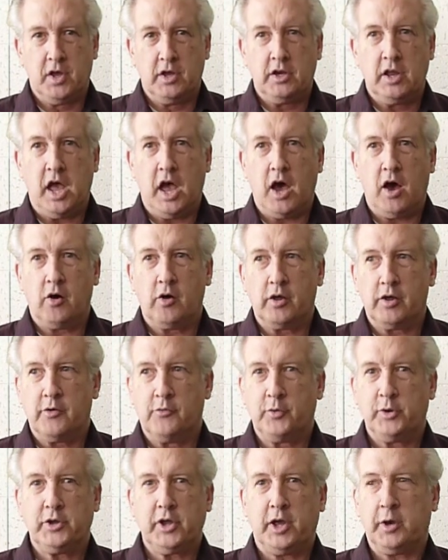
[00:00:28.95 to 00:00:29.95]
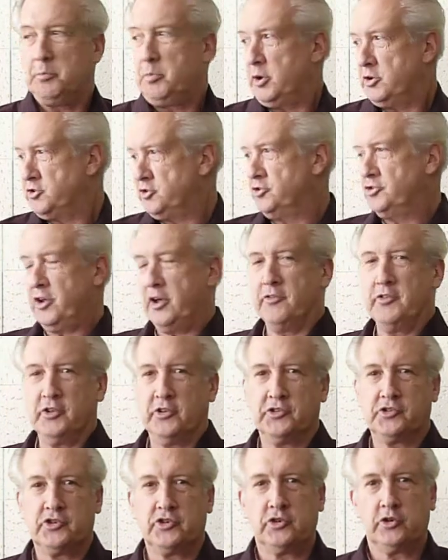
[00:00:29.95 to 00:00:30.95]
now, if we take a picture, say, of
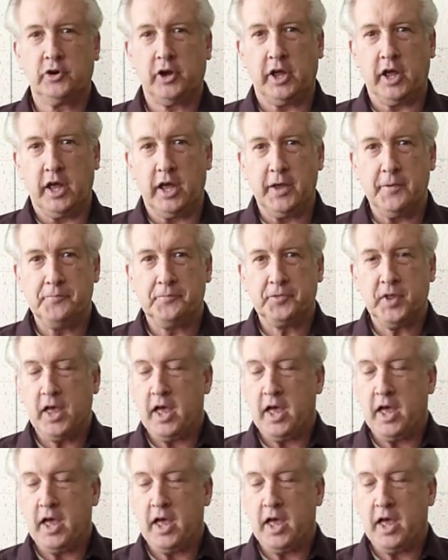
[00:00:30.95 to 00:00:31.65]
this tree,